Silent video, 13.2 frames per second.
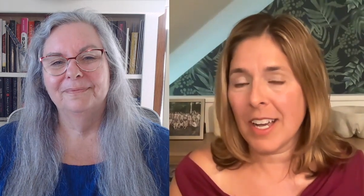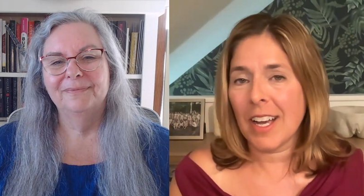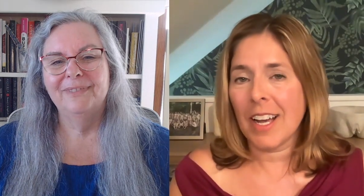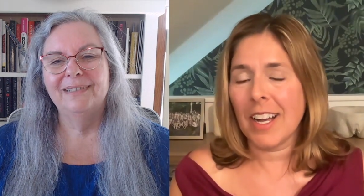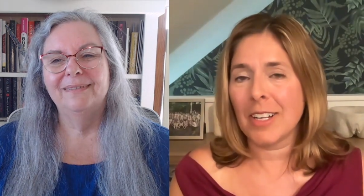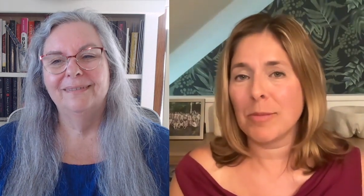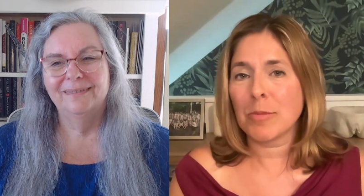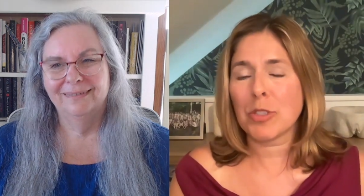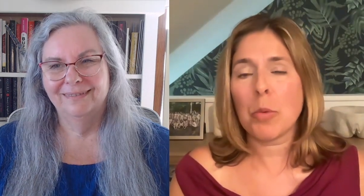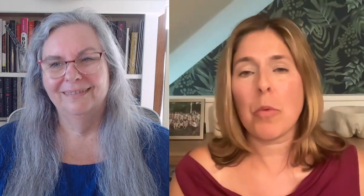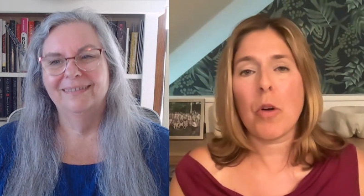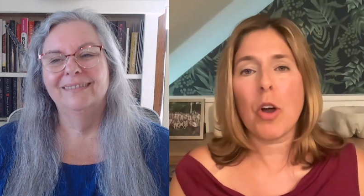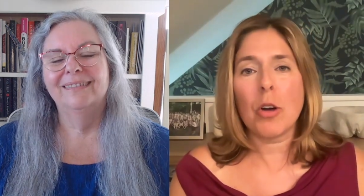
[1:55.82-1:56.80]
Speaker 1: Um, so we're
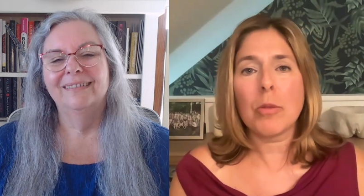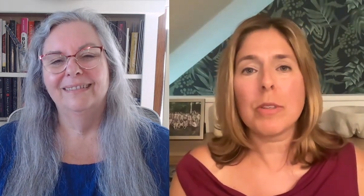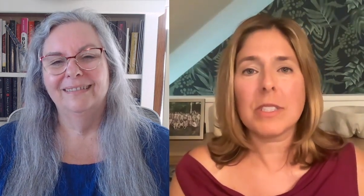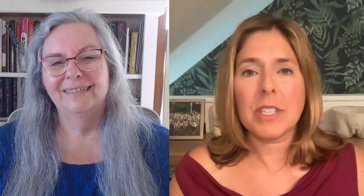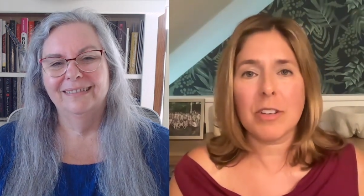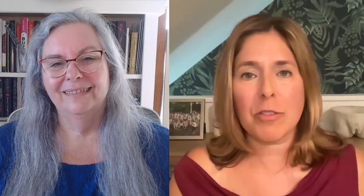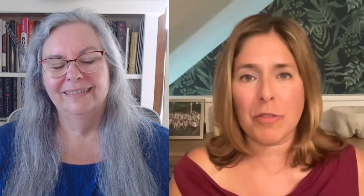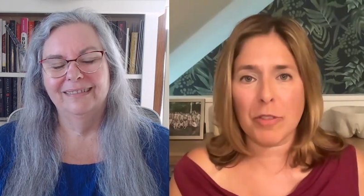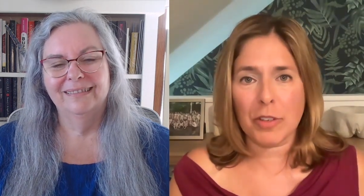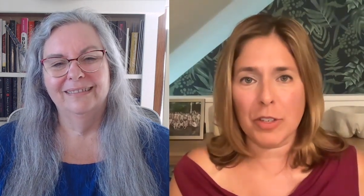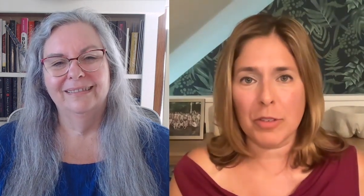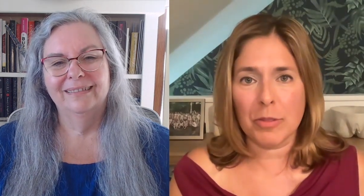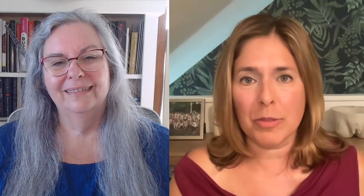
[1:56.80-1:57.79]
always here for
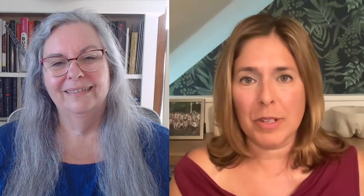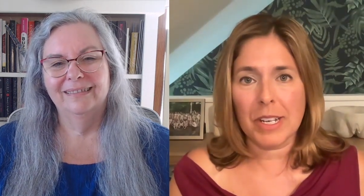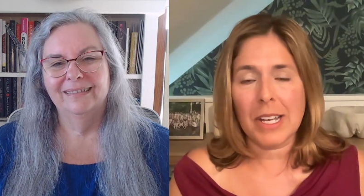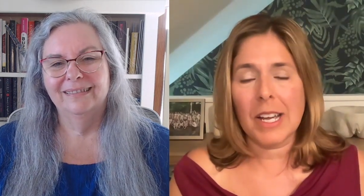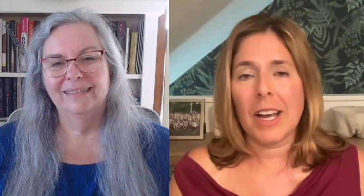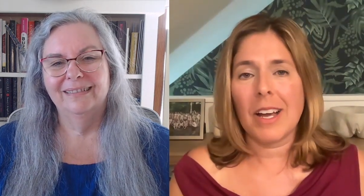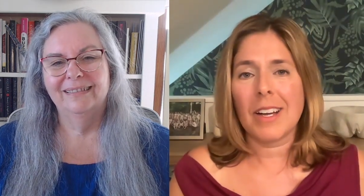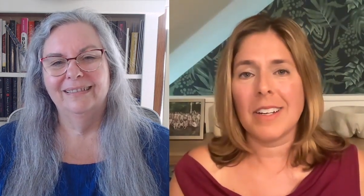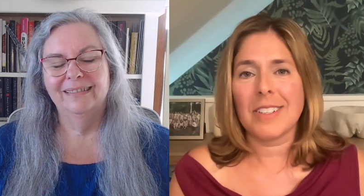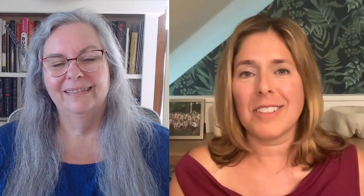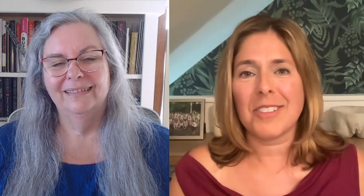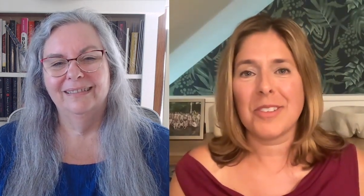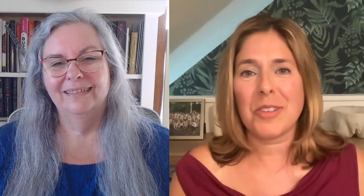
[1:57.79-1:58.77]
you. Uh,
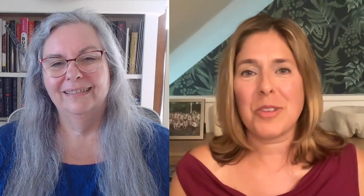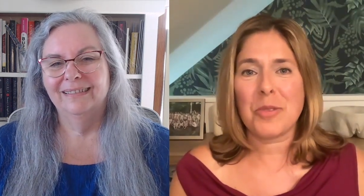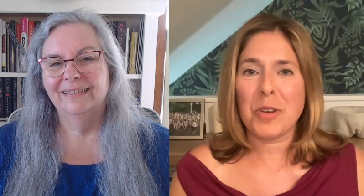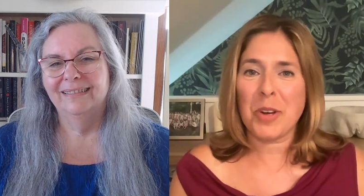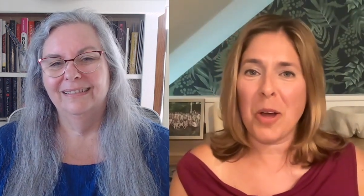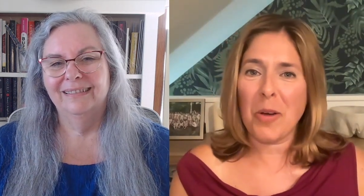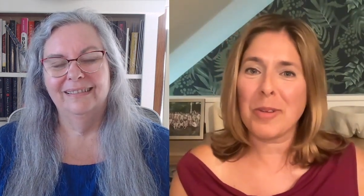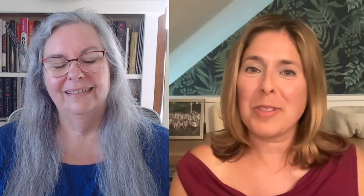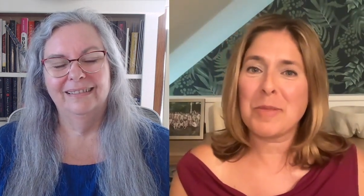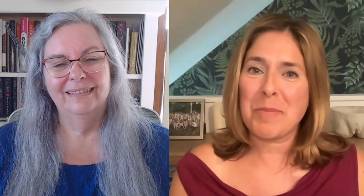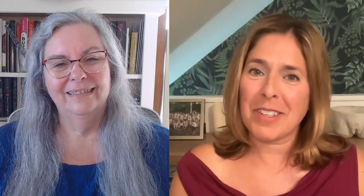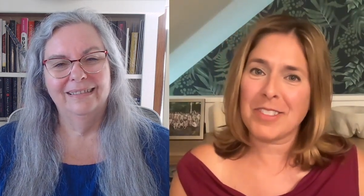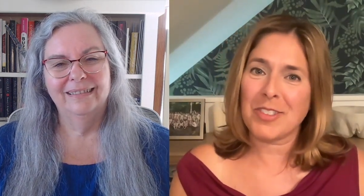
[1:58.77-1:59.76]
you can always
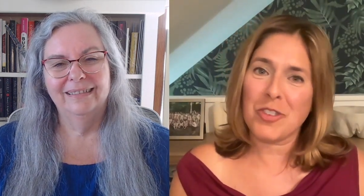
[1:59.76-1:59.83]
message